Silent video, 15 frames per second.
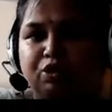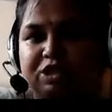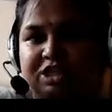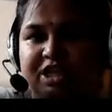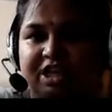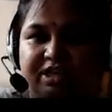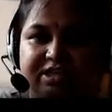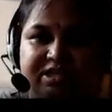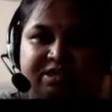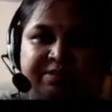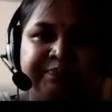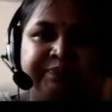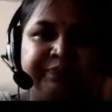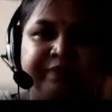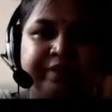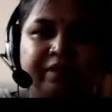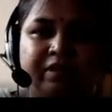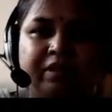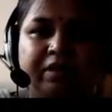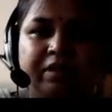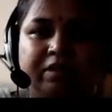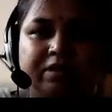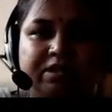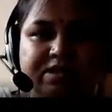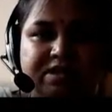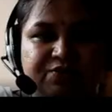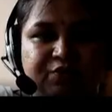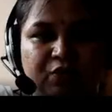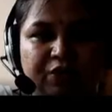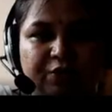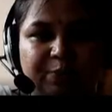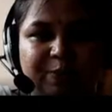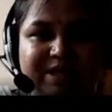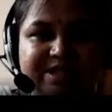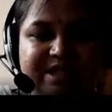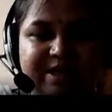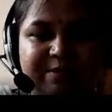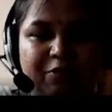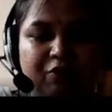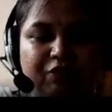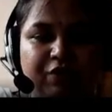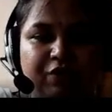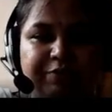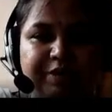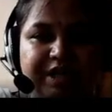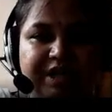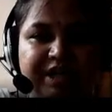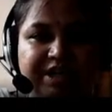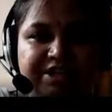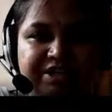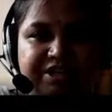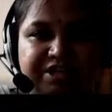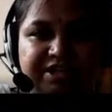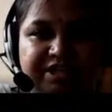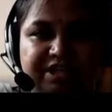sides. This is full duplex type of communication.